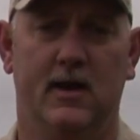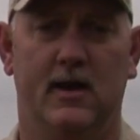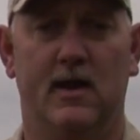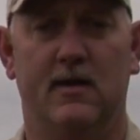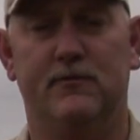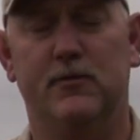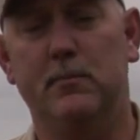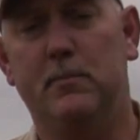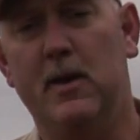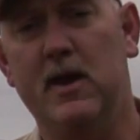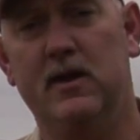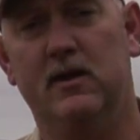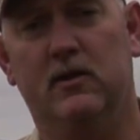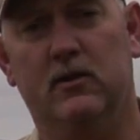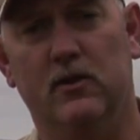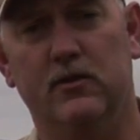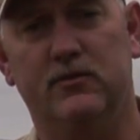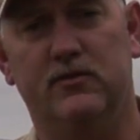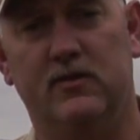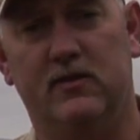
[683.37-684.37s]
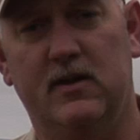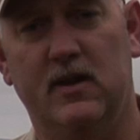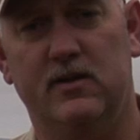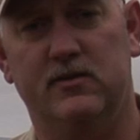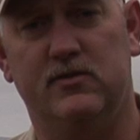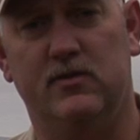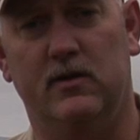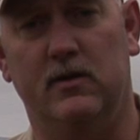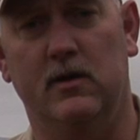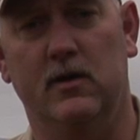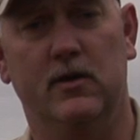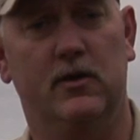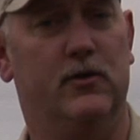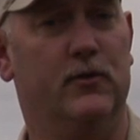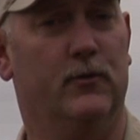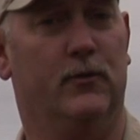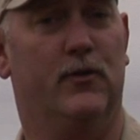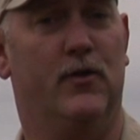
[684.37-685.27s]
Now, if you paid close attention, you'll